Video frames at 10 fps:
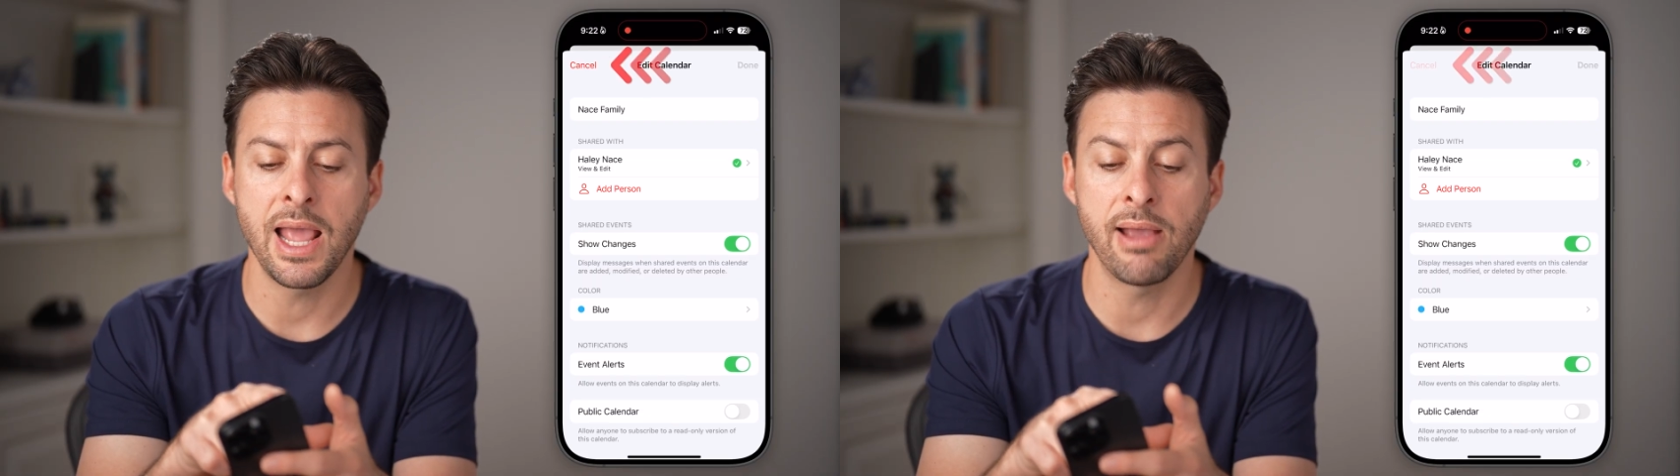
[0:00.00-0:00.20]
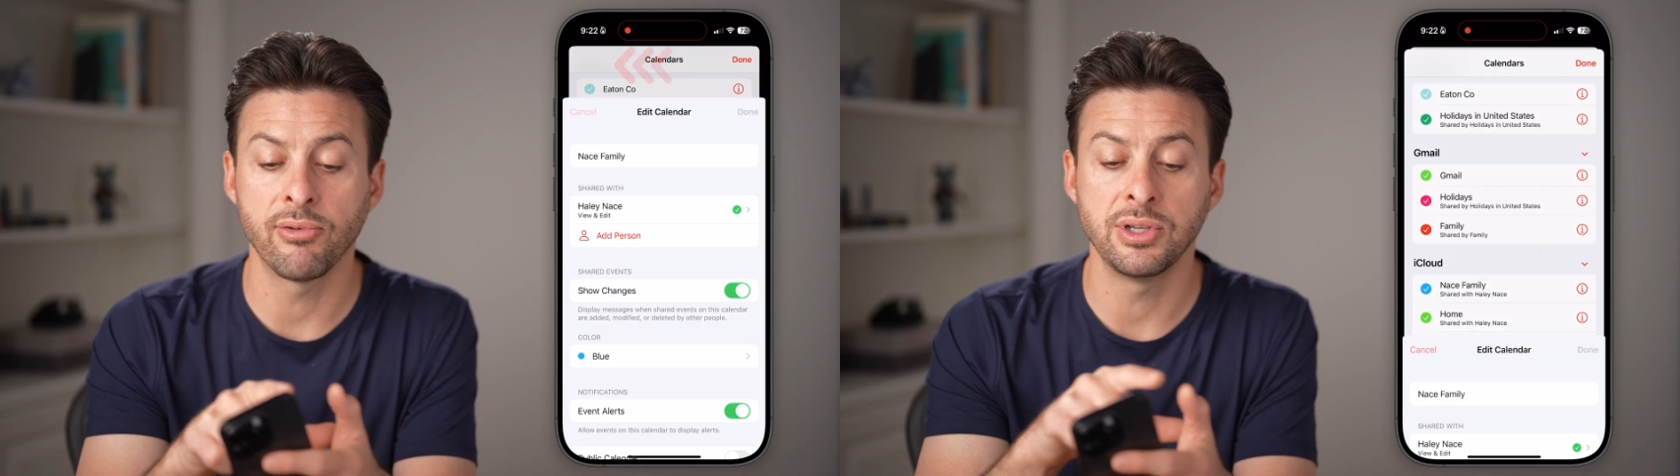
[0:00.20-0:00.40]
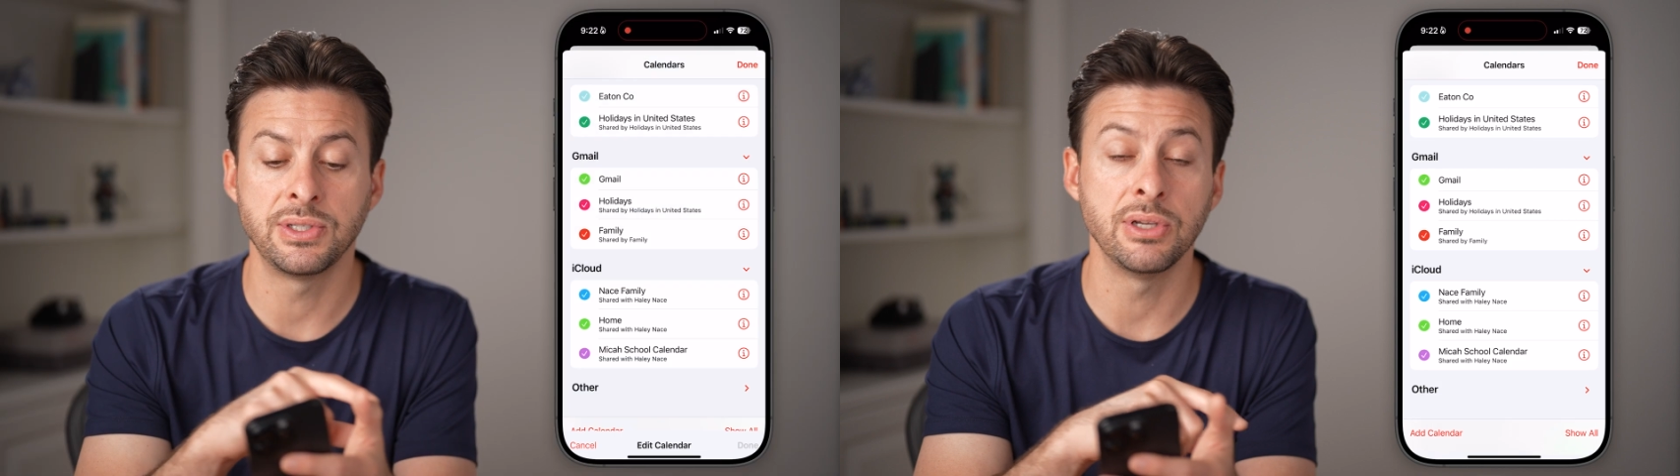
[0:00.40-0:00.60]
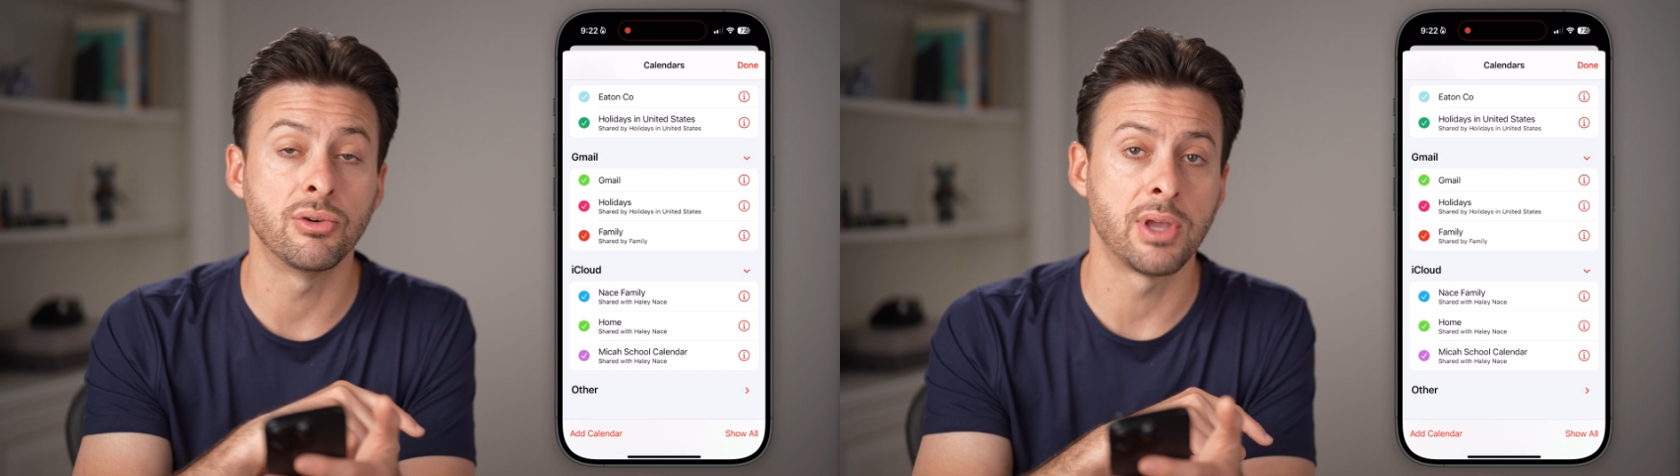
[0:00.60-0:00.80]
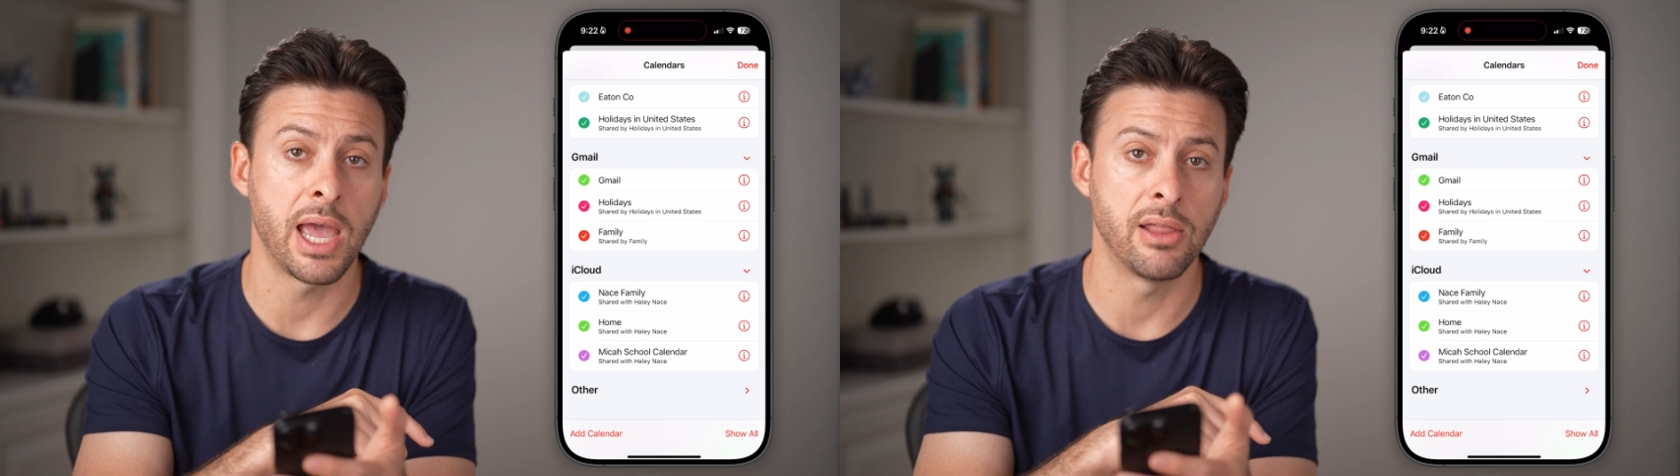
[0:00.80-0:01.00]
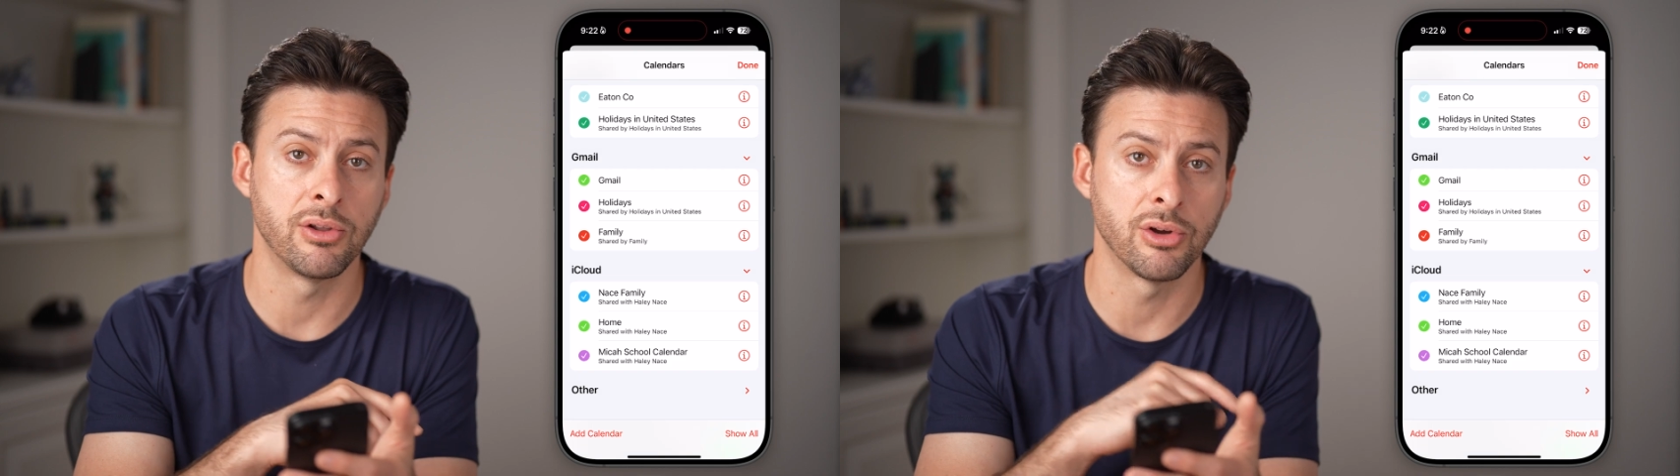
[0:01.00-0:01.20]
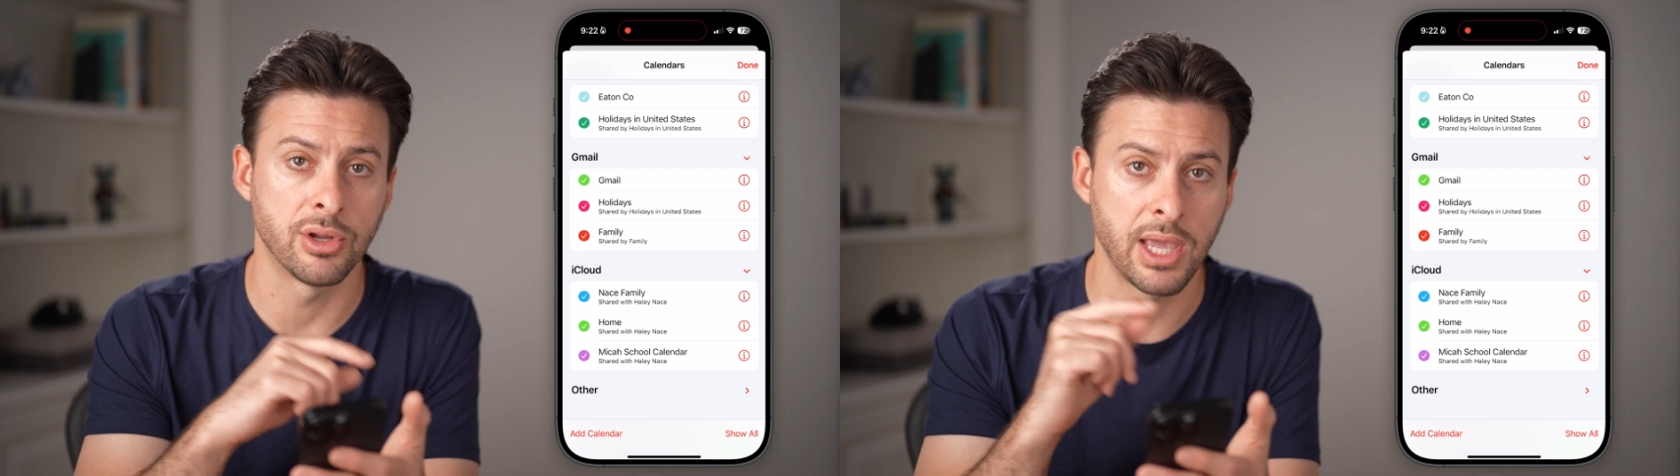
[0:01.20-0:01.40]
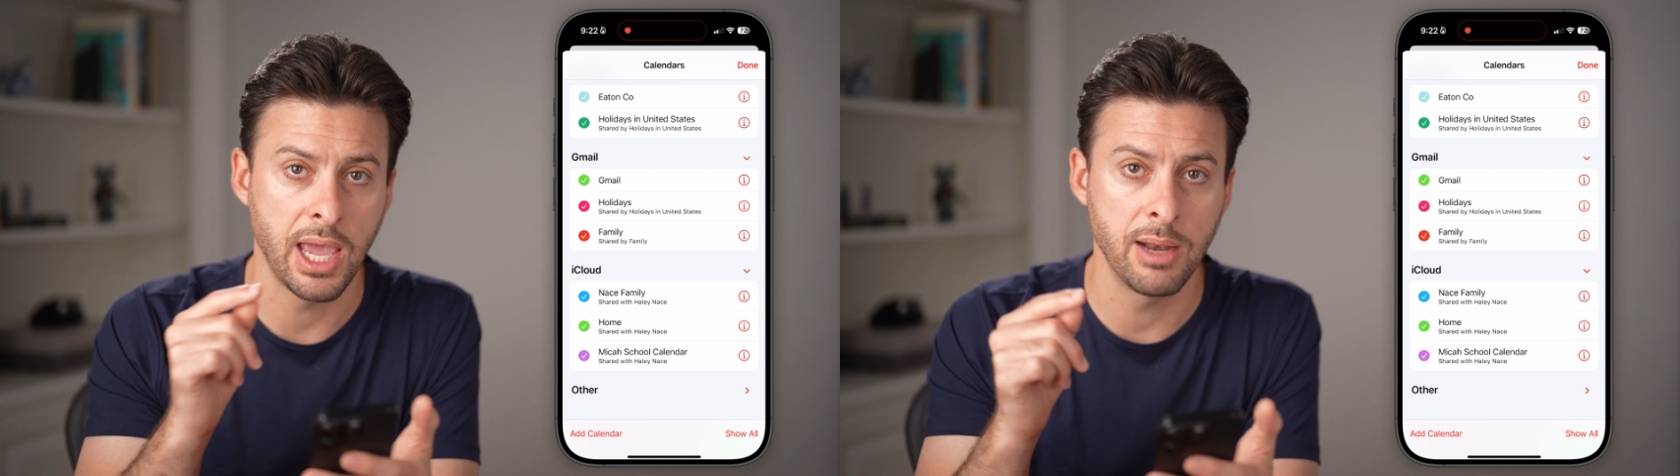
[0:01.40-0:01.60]
every single calendar
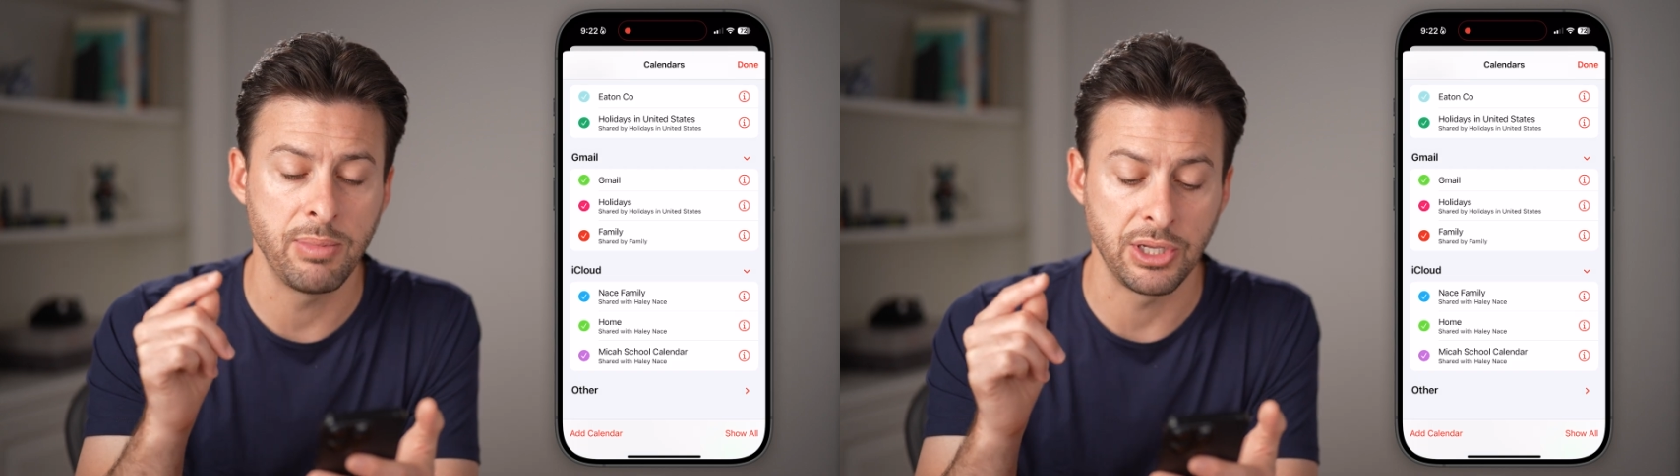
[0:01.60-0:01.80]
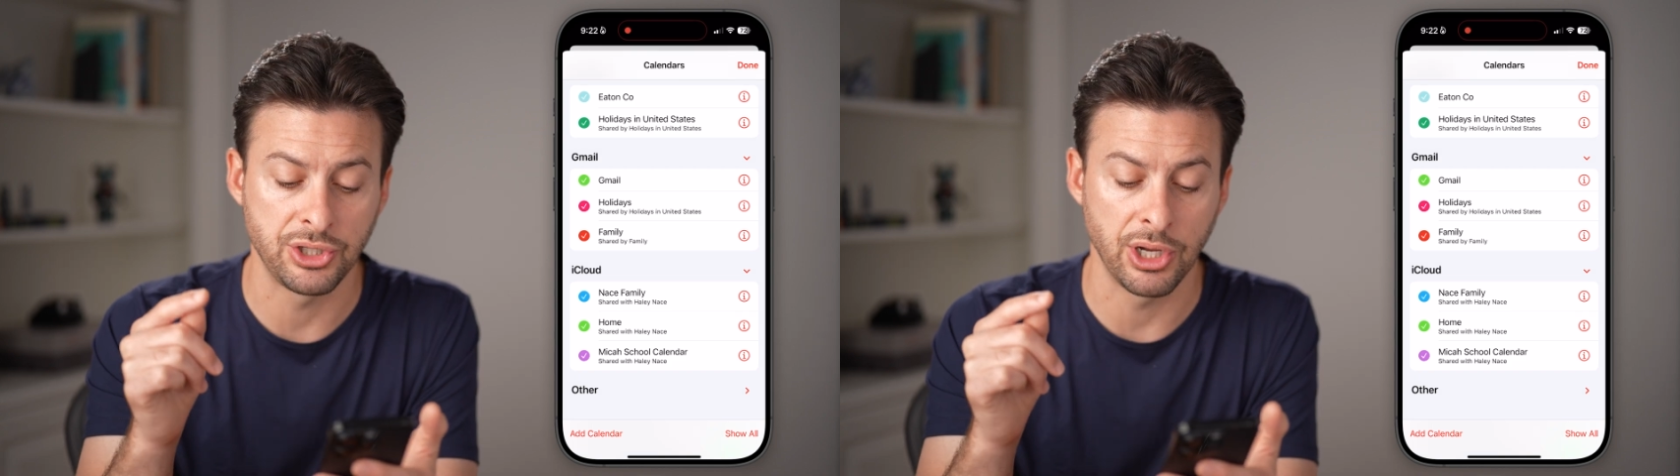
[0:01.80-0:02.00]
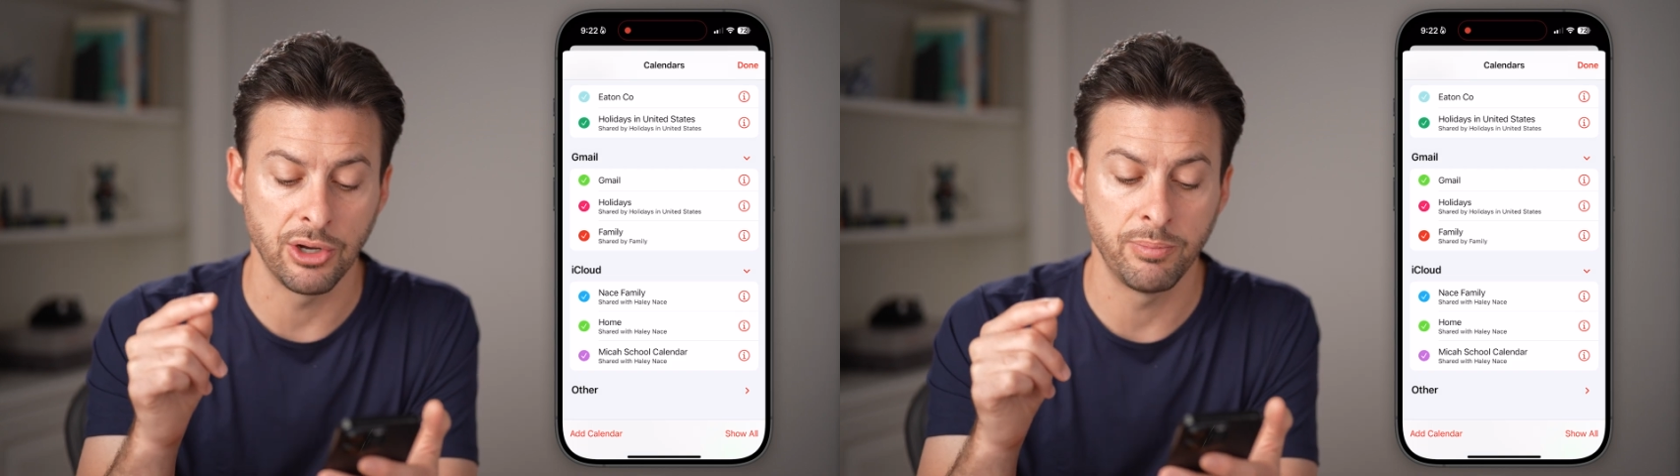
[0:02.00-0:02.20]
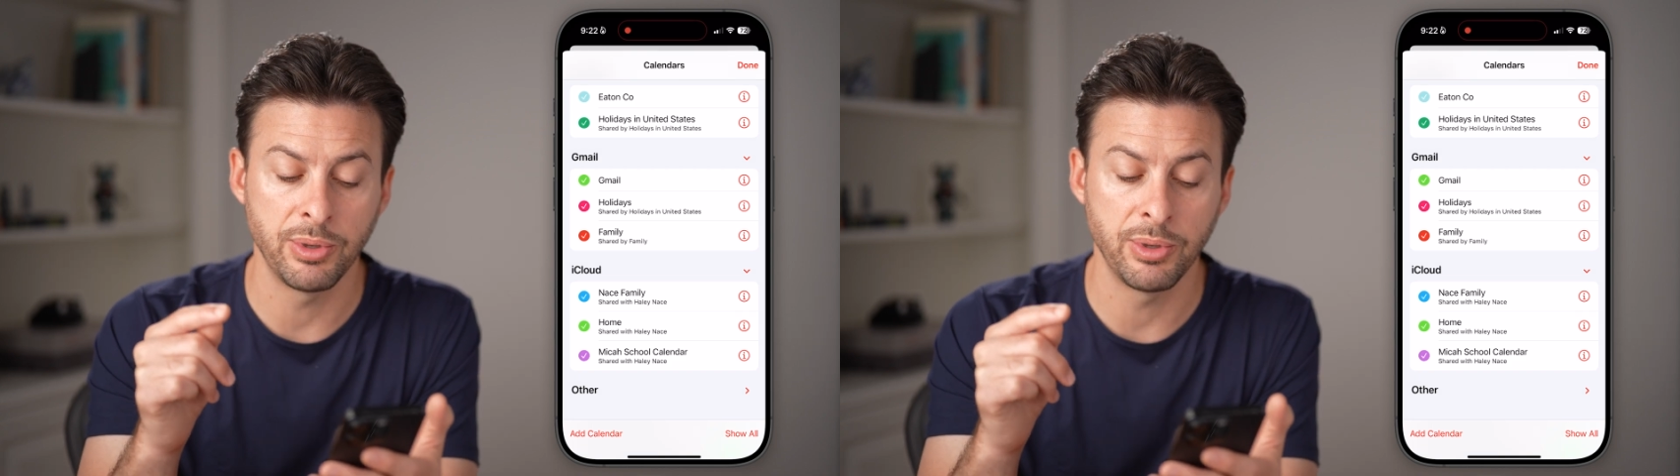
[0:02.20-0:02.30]
can be shared,